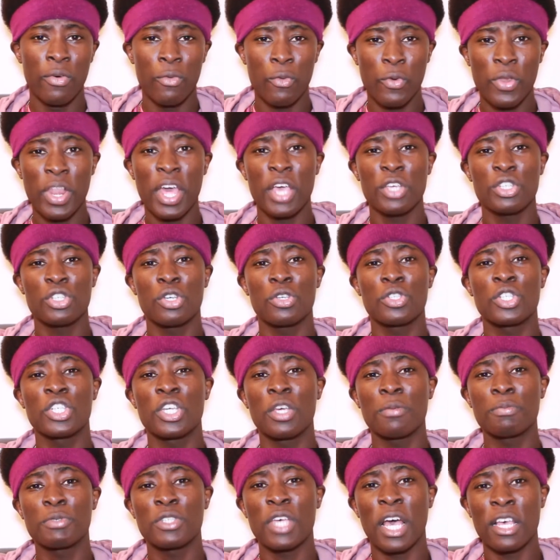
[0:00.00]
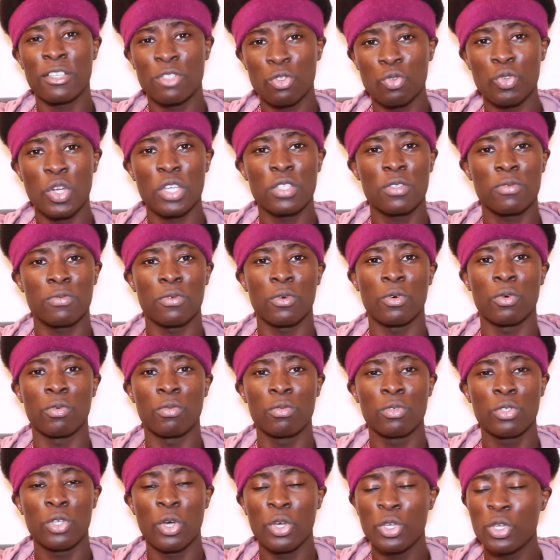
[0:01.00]
Relationships are
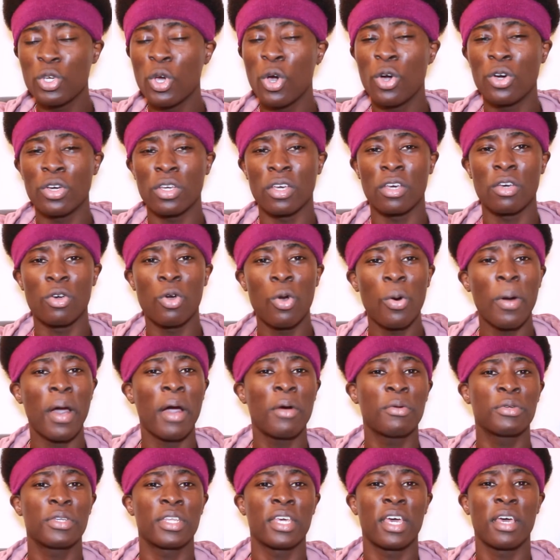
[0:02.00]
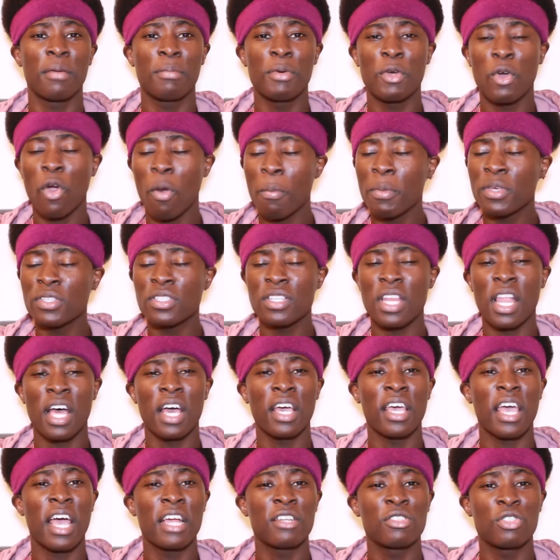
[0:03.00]
stressful. You're young, go out there, become a
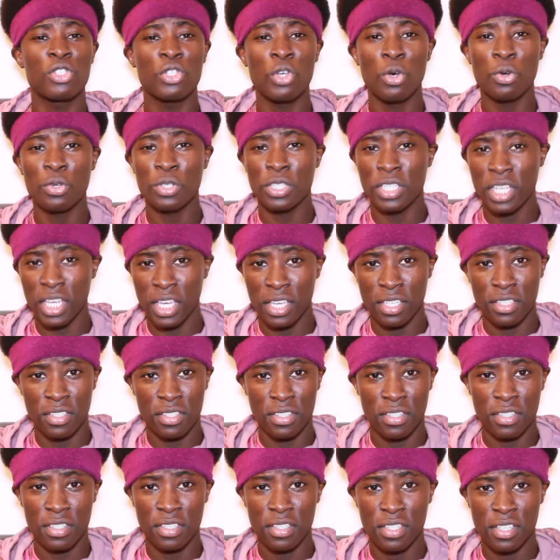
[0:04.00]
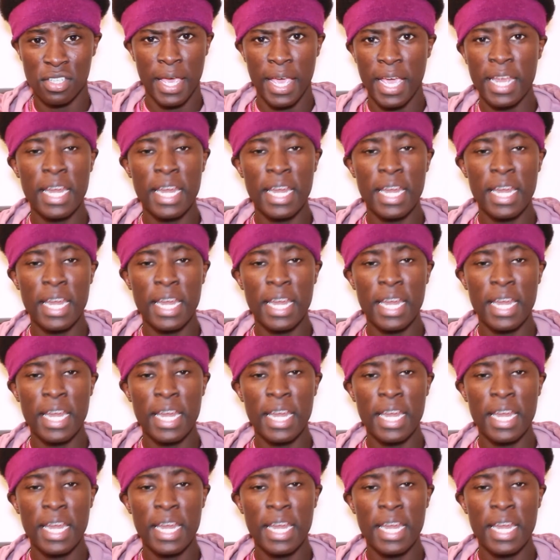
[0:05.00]
slag and suck dicks.